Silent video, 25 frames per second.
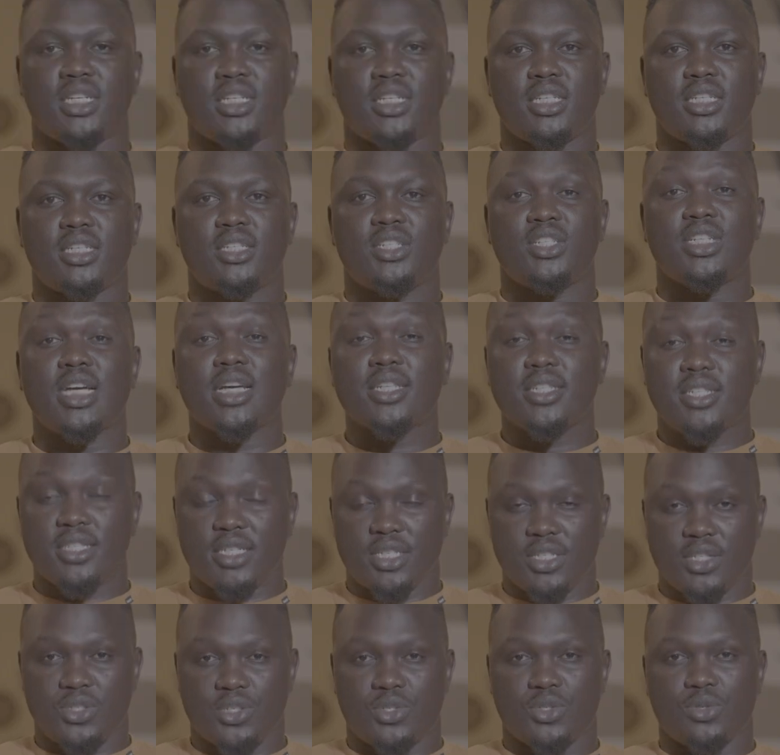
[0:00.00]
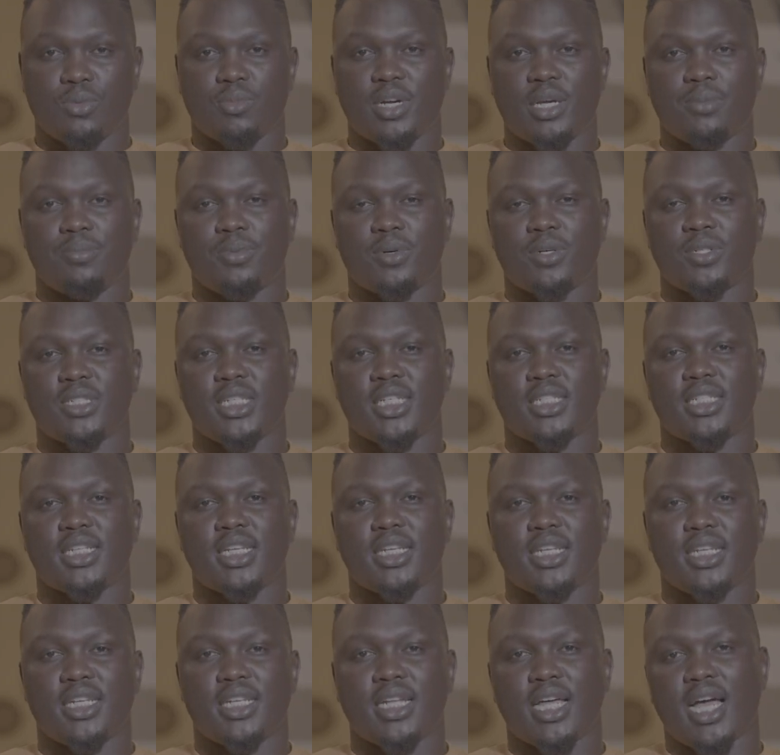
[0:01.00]
did justice to my project,
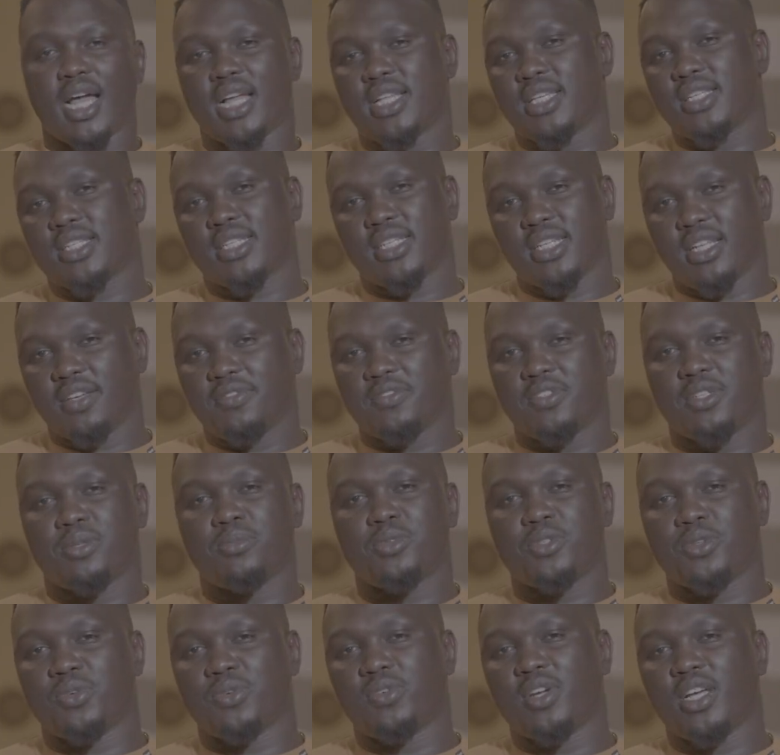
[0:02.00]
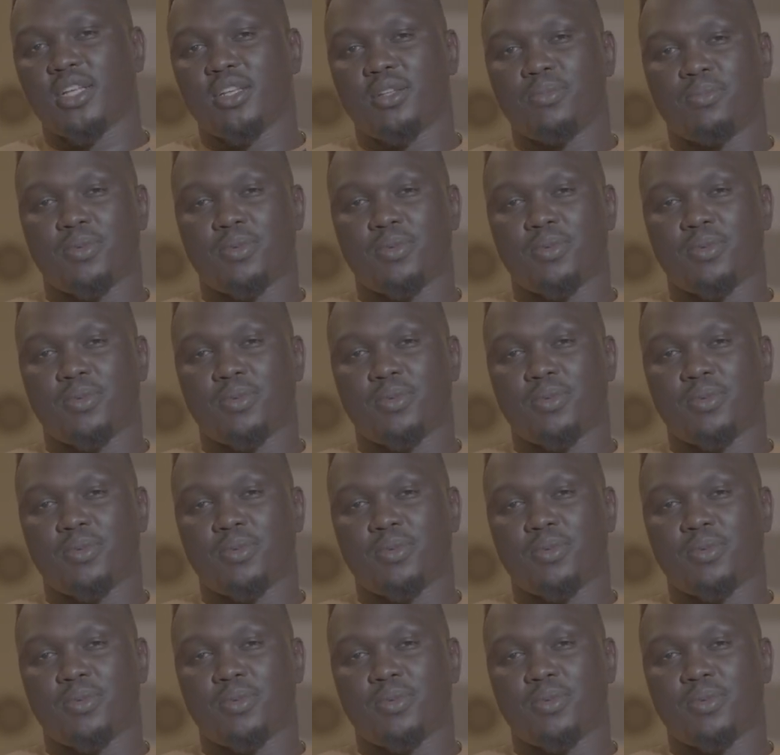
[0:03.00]
and I just left him to run the